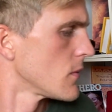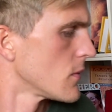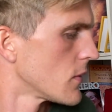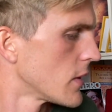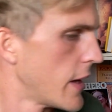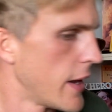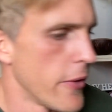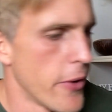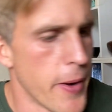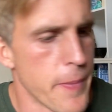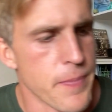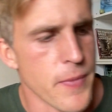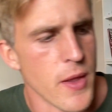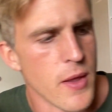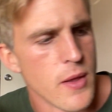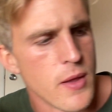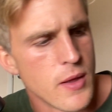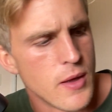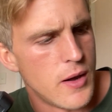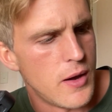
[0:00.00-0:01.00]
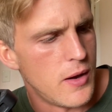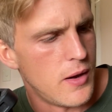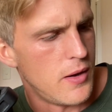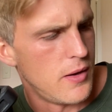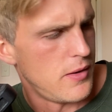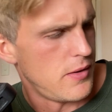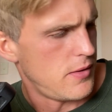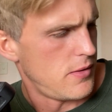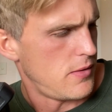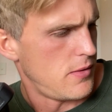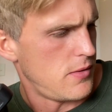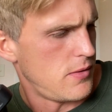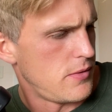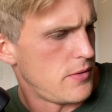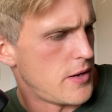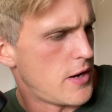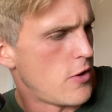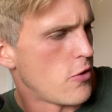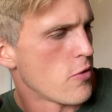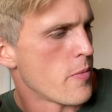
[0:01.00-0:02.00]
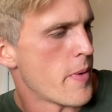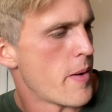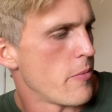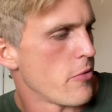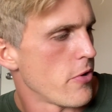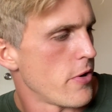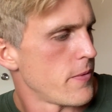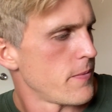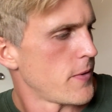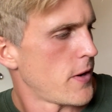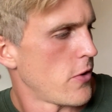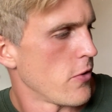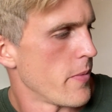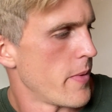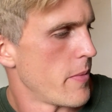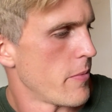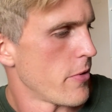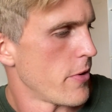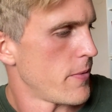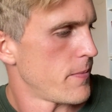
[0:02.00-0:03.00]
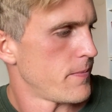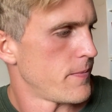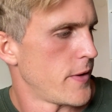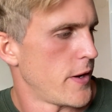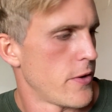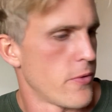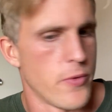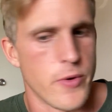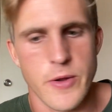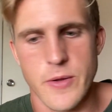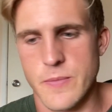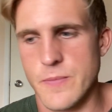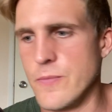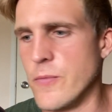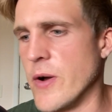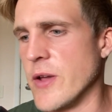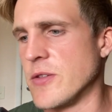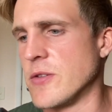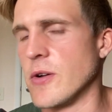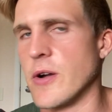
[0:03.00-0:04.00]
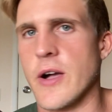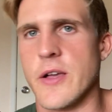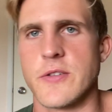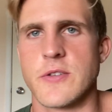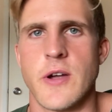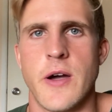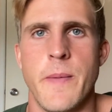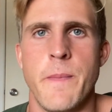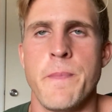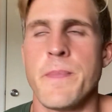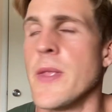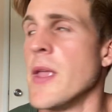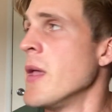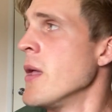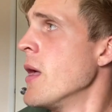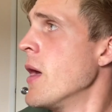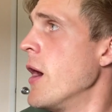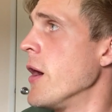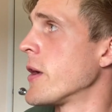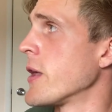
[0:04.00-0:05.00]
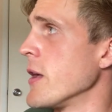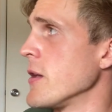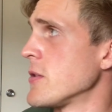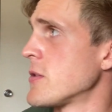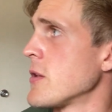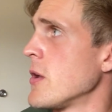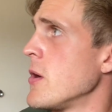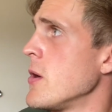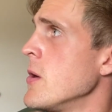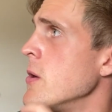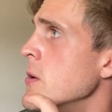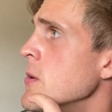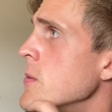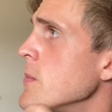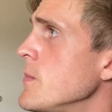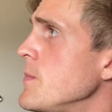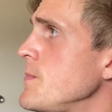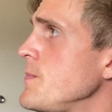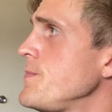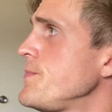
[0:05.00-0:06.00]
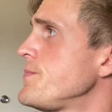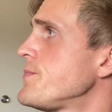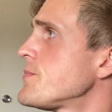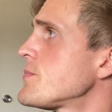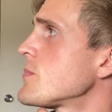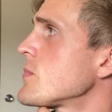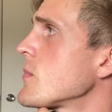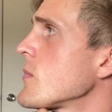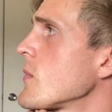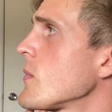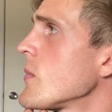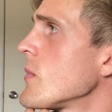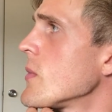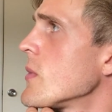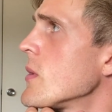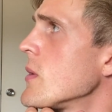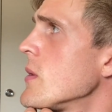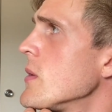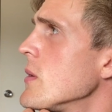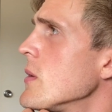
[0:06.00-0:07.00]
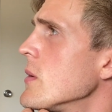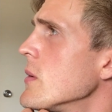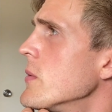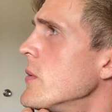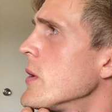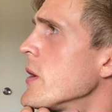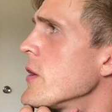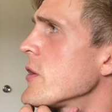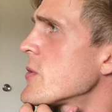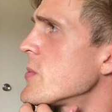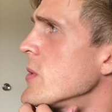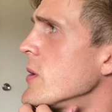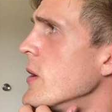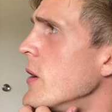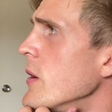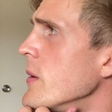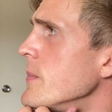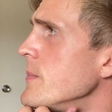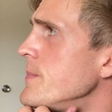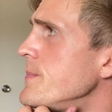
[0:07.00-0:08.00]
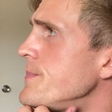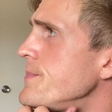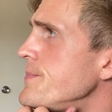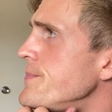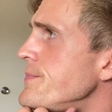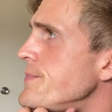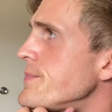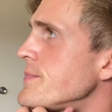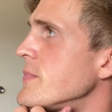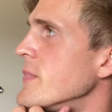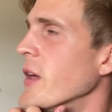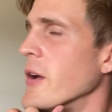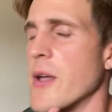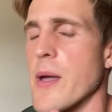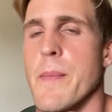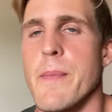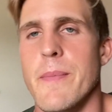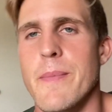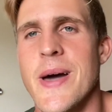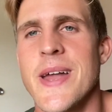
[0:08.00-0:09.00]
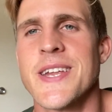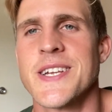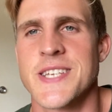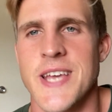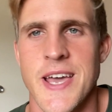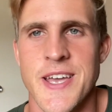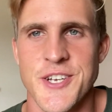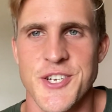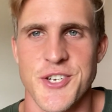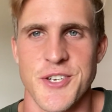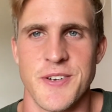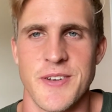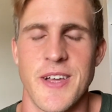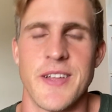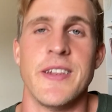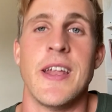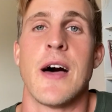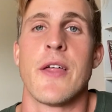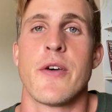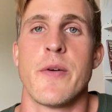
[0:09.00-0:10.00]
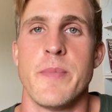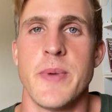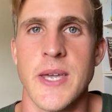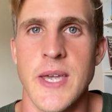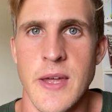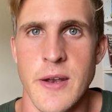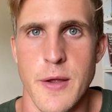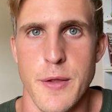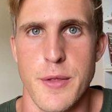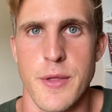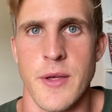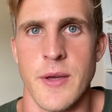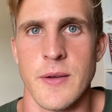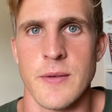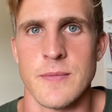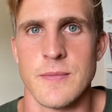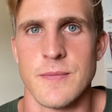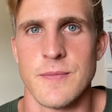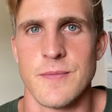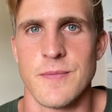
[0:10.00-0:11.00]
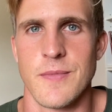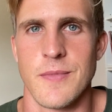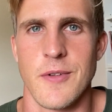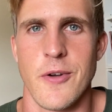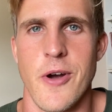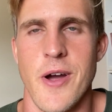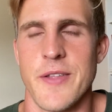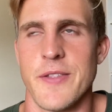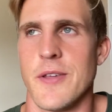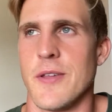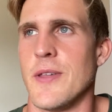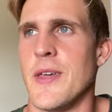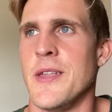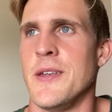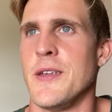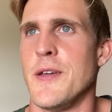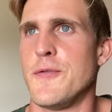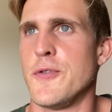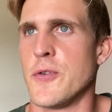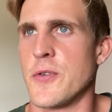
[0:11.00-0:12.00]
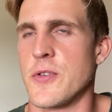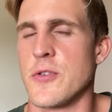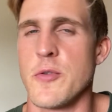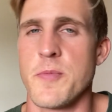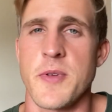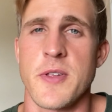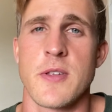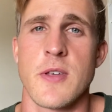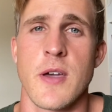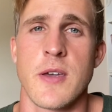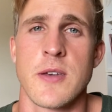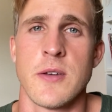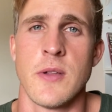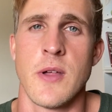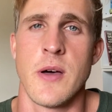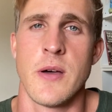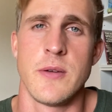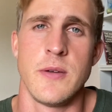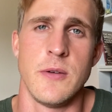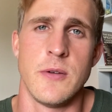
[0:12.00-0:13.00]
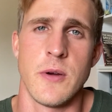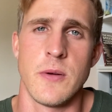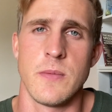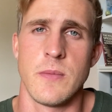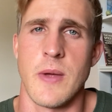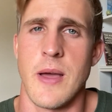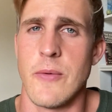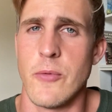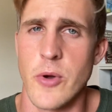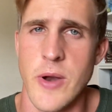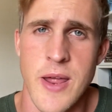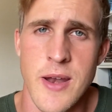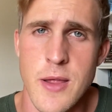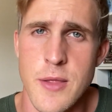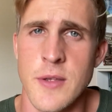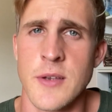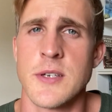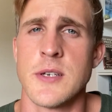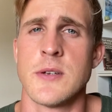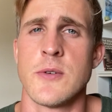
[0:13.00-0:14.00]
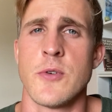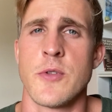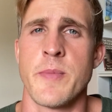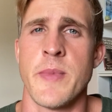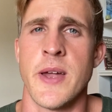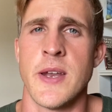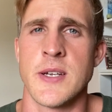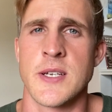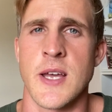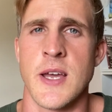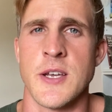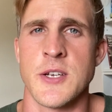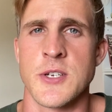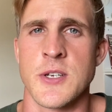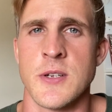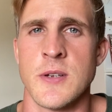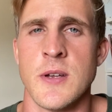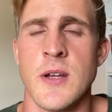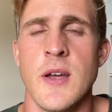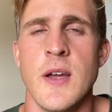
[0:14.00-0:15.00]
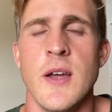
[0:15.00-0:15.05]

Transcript: Anyway. No, I'll remember it. I'll remember it. I don't want to waste you guys' time. Okay, so what else we got? Okay, meditation, another beginner thing. All right, and if you're super secular, you don't want anything to do with meditation,